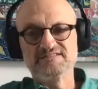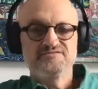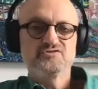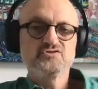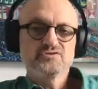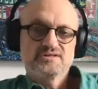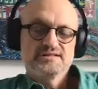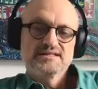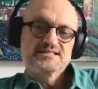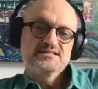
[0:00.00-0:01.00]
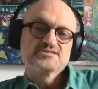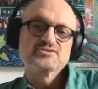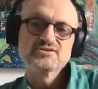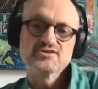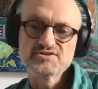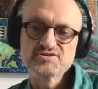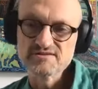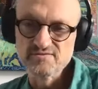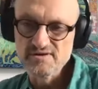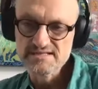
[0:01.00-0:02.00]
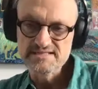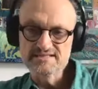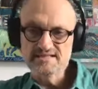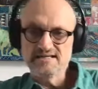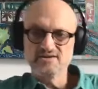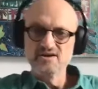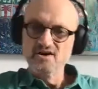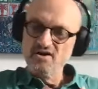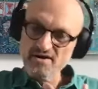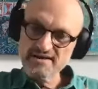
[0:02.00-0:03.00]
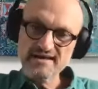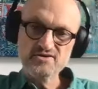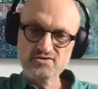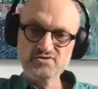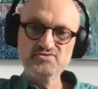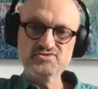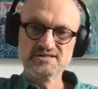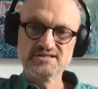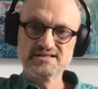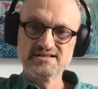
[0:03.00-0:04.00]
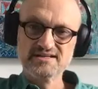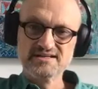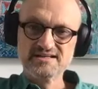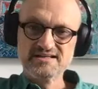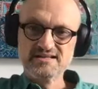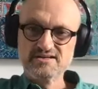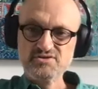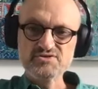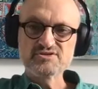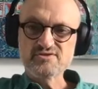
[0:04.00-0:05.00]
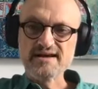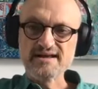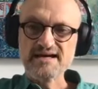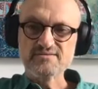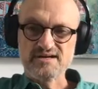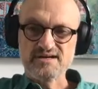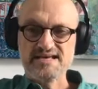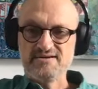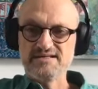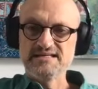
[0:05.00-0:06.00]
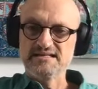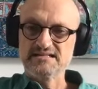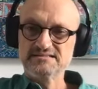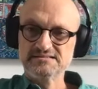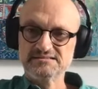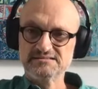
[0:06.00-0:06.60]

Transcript: If you listen to those inner voices and go, okay, who's who's crying out right now in here?